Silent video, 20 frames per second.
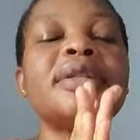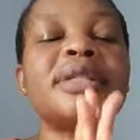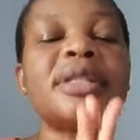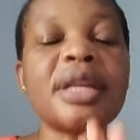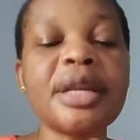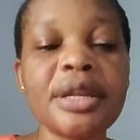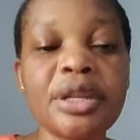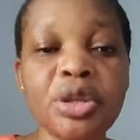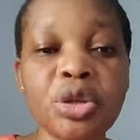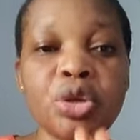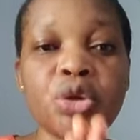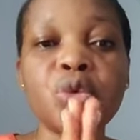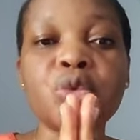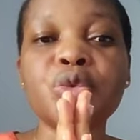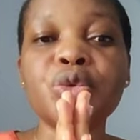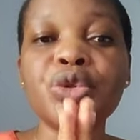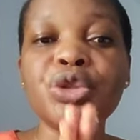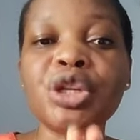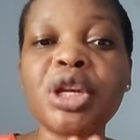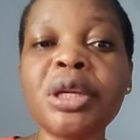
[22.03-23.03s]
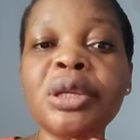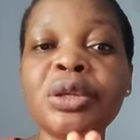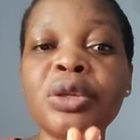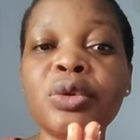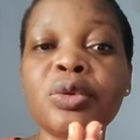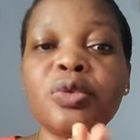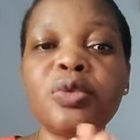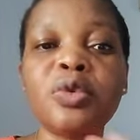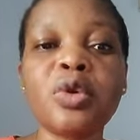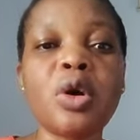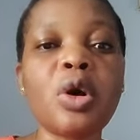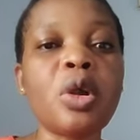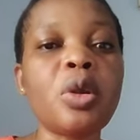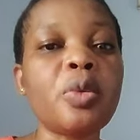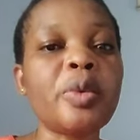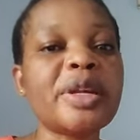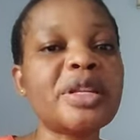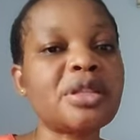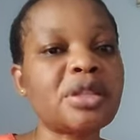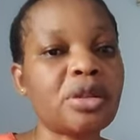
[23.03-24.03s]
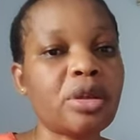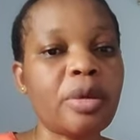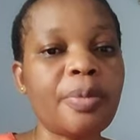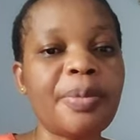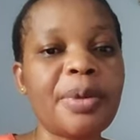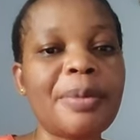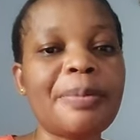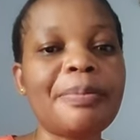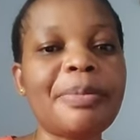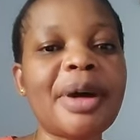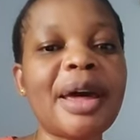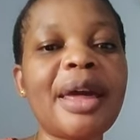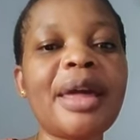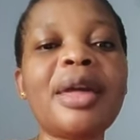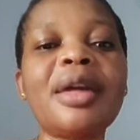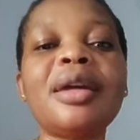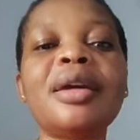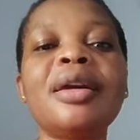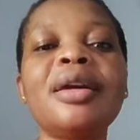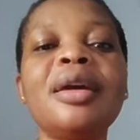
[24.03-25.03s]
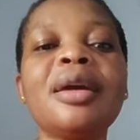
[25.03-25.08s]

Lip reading: Thank you for always stopping by.